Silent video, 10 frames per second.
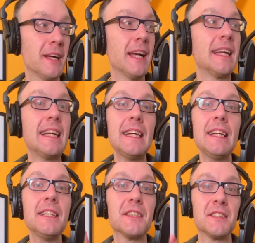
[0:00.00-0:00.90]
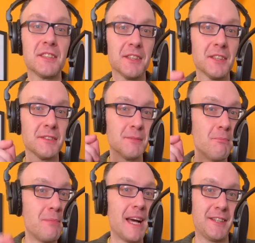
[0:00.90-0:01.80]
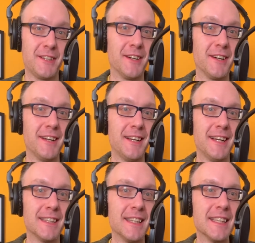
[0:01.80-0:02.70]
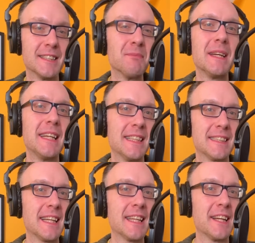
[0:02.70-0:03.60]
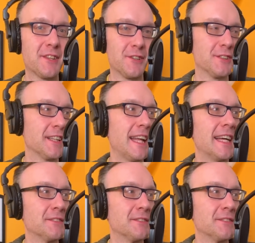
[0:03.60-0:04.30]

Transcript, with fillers: He deserves better than this being his, I think, third to last